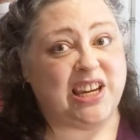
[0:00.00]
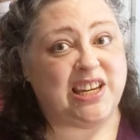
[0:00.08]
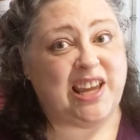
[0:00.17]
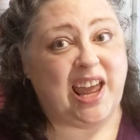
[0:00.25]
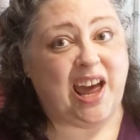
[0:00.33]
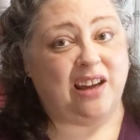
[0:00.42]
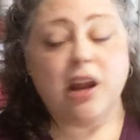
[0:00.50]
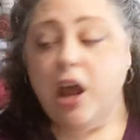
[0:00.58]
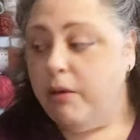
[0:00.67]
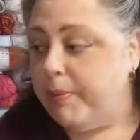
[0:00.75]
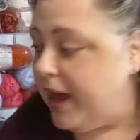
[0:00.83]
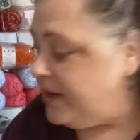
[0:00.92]
Yeah.
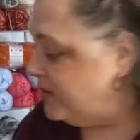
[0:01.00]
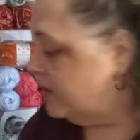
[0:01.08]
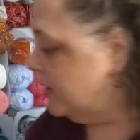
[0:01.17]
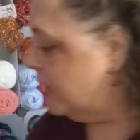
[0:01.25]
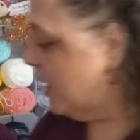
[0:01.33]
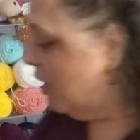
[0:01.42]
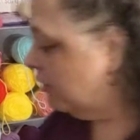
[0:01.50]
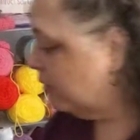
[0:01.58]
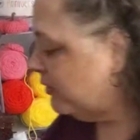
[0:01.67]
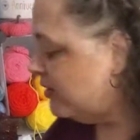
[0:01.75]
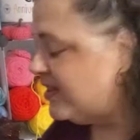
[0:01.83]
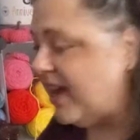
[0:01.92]
But, you know,
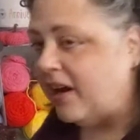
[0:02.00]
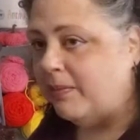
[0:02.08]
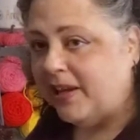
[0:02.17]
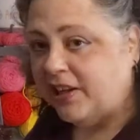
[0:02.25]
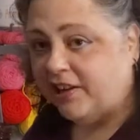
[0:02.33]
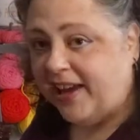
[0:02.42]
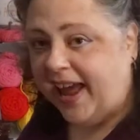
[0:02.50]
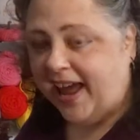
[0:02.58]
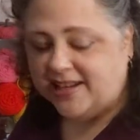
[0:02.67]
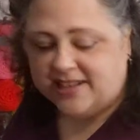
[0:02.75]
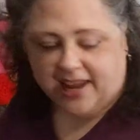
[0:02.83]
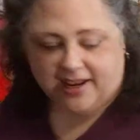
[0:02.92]
there's got to be a little
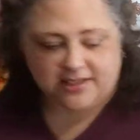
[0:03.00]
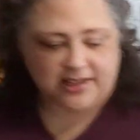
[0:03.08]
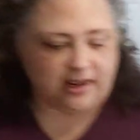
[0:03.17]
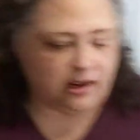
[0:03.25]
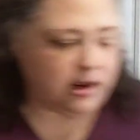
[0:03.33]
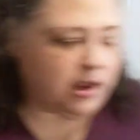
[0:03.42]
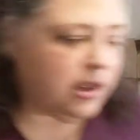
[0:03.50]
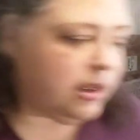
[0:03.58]
cat tax here.